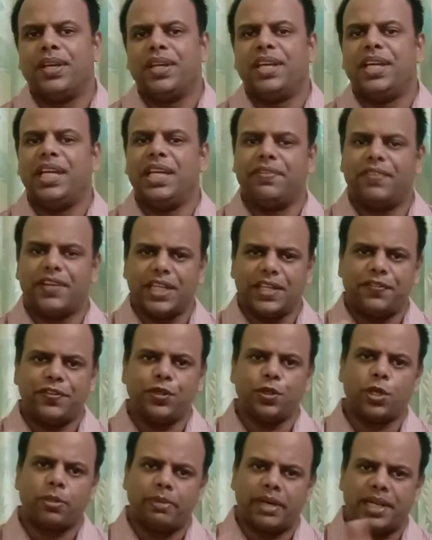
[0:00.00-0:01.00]
Even if
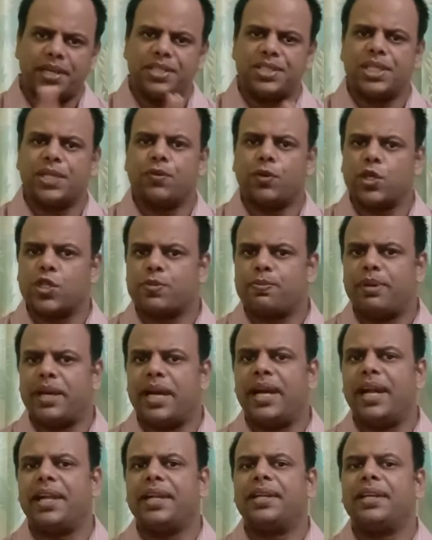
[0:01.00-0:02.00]
your manager was
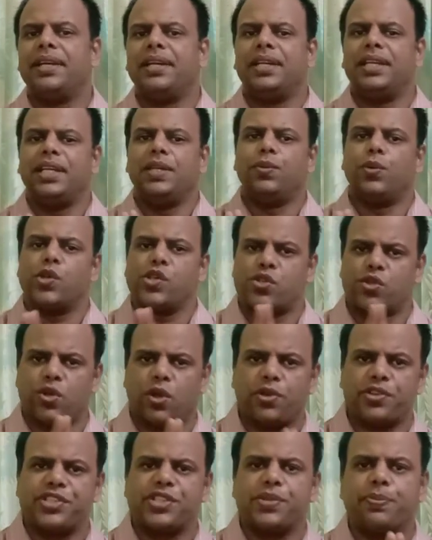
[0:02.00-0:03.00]
bad, he was
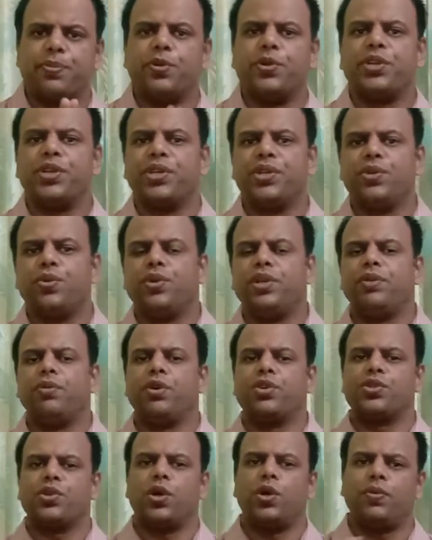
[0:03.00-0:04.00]
not supporting you, he
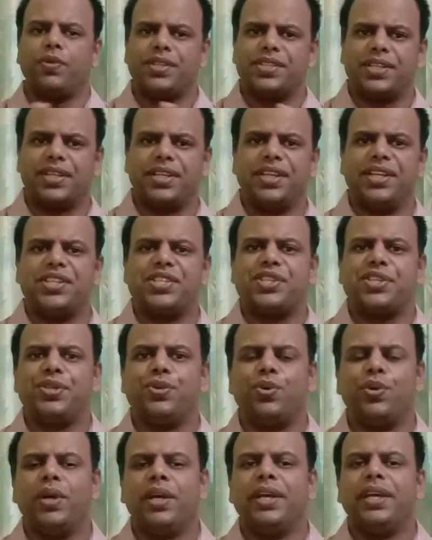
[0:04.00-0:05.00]
was always against
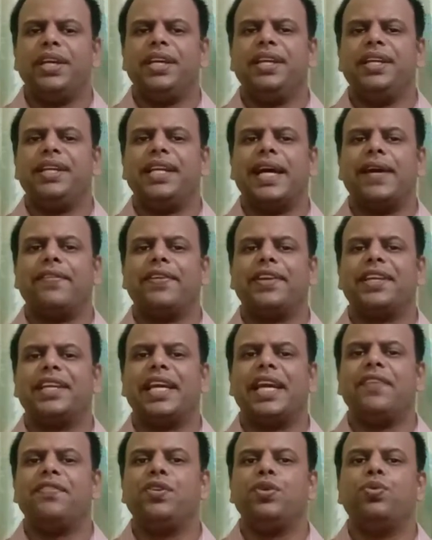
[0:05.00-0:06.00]
you, he never
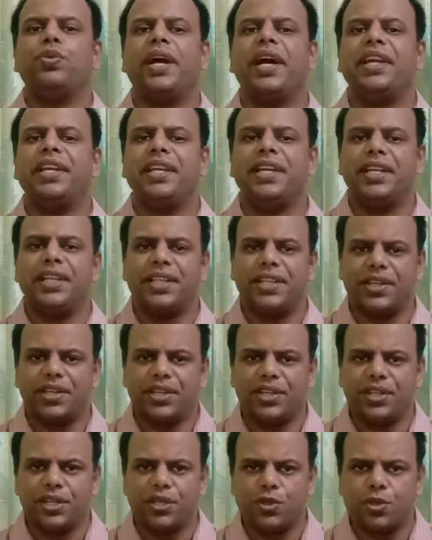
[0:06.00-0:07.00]
gave you any
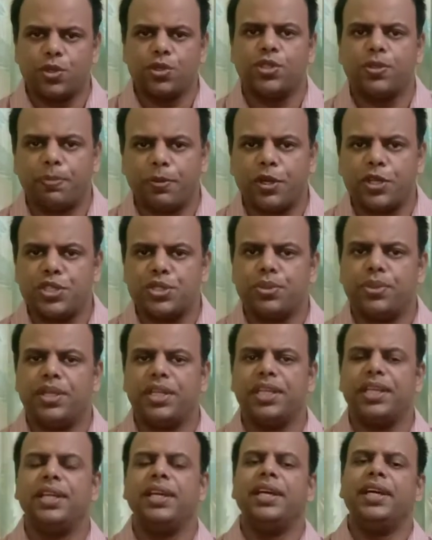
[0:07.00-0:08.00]
internal growth
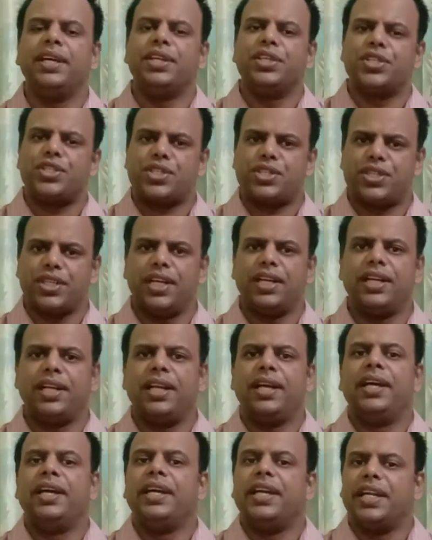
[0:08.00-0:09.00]
opportunity,
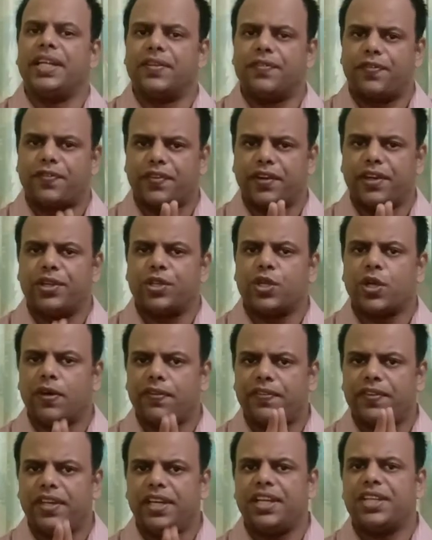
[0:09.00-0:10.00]
still in front
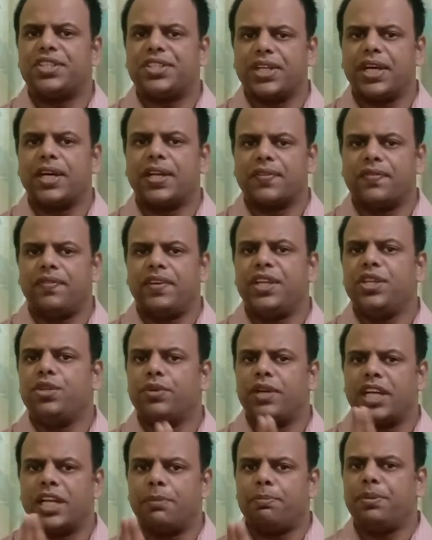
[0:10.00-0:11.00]
of HR, when you
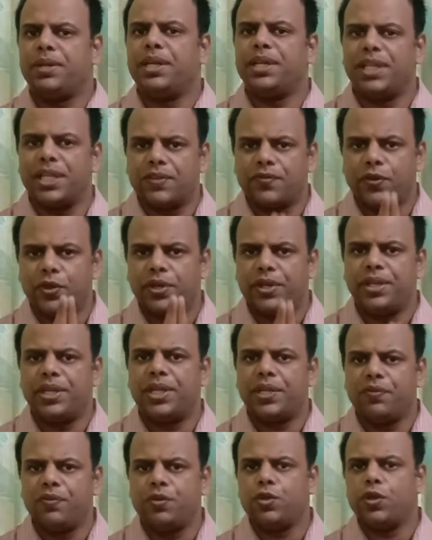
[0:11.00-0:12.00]
are appearing for
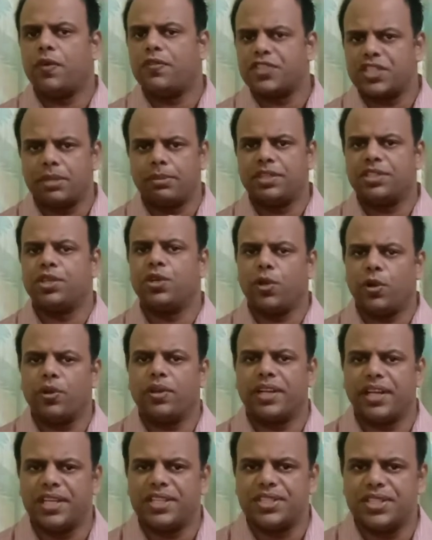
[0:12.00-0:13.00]
interview of some other
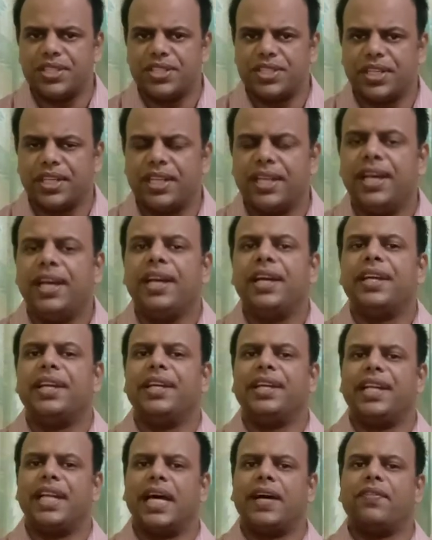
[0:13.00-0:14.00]
organization,
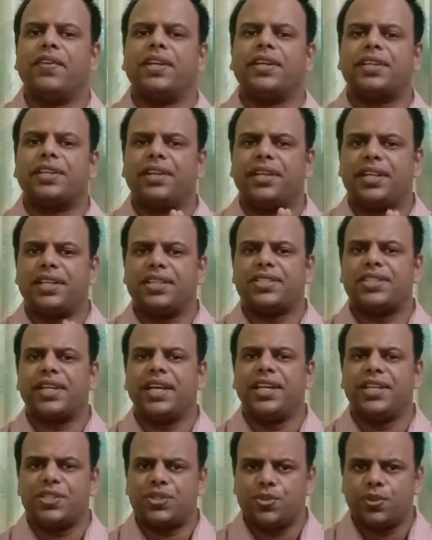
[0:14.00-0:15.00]
never
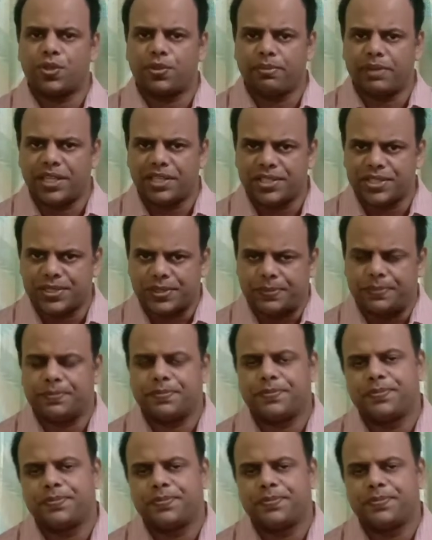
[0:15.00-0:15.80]
criticize your manager.